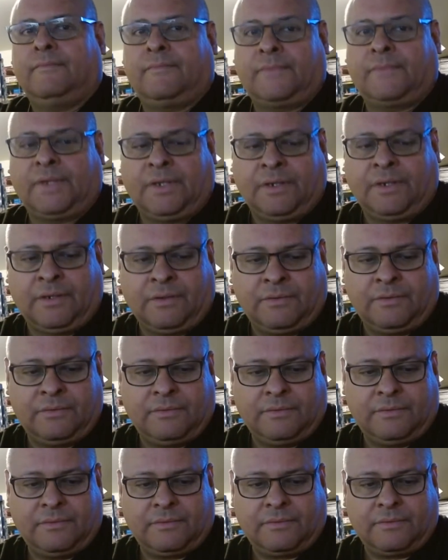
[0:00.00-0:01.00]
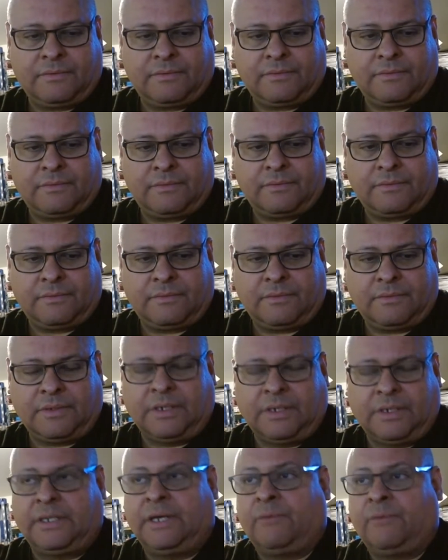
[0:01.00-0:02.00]
And
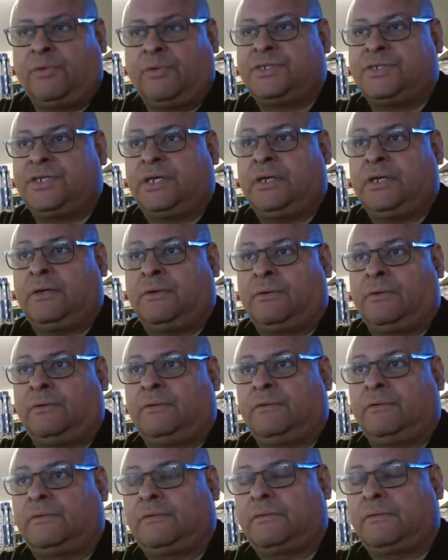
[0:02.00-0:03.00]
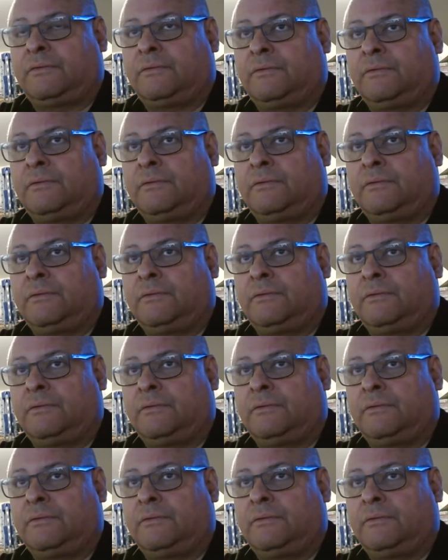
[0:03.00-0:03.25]
then with Jill's,